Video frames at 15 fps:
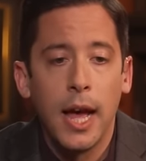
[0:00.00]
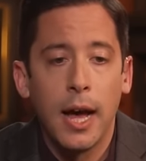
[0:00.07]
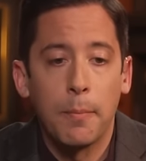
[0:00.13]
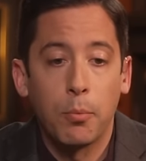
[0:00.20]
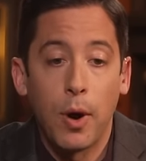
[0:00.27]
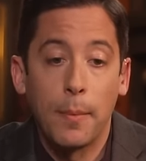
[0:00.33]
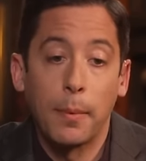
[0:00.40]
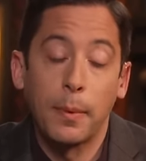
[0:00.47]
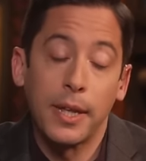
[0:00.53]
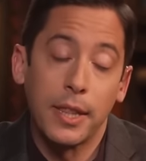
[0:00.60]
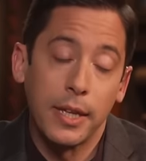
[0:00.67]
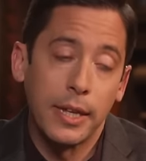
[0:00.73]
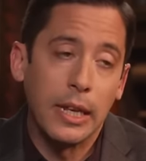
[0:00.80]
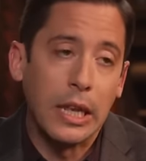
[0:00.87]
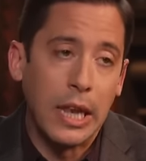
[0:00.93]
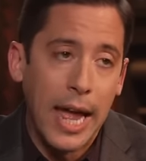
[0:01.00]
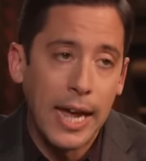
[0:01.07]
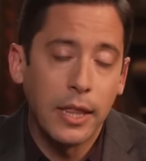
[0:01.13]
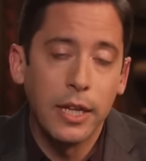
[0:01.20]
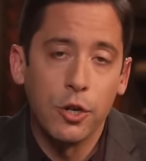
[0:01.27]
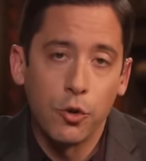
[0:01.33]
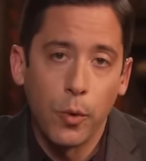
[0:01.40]
Uh, probably the
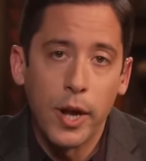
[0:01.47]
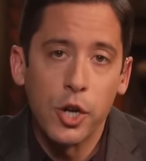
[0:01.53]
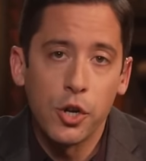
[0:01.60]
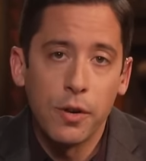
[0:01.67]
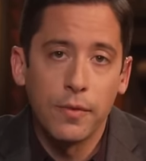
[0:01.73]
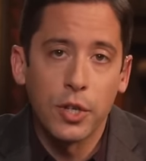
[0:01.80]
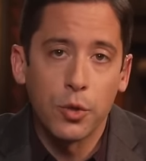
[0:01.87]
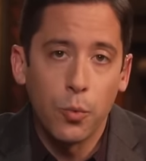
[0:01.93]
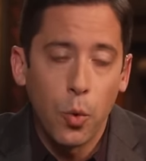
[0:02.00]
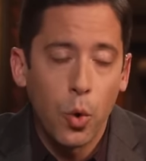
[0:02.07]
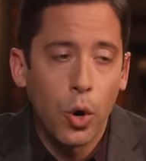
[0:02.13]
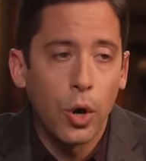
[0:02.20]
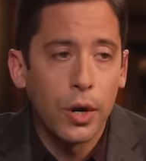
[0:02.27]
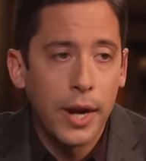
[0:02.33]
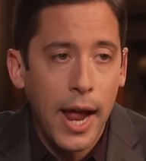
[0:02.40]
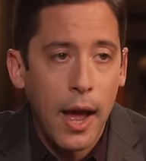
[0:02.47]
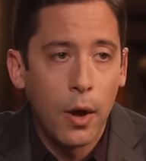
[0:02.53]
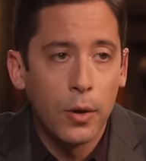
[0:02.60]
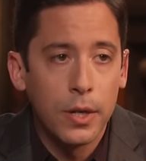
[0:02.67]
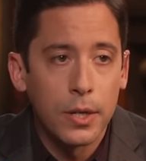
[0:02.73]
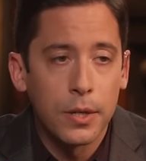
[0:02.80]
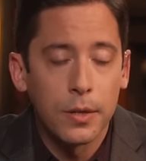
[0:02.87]
lengthy duration of this war now
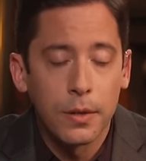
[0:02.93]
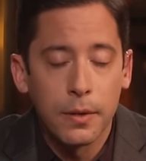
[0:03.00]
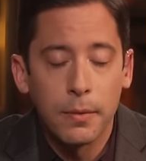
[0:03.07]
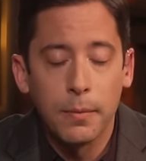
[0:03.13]
is